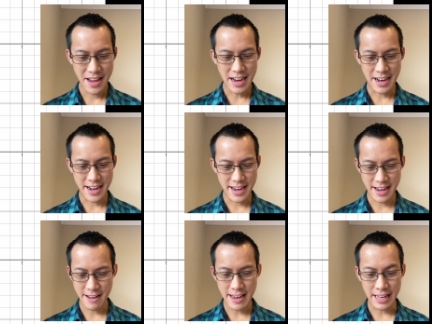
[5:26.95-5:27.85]

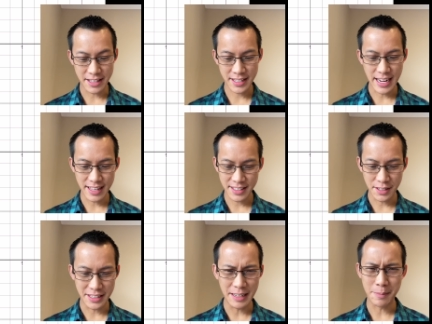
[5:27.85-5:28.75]
Uh, it starts
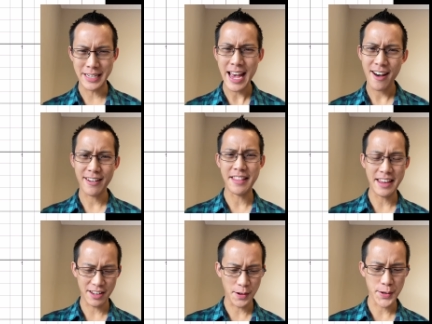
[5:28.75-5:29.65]
to dip down and
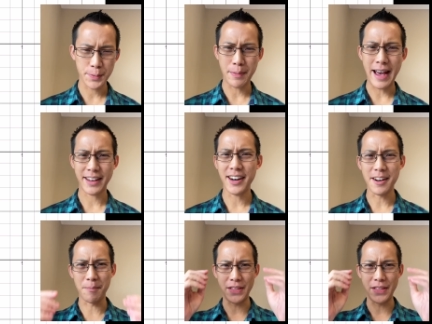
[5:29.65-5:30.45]
then it goes back up.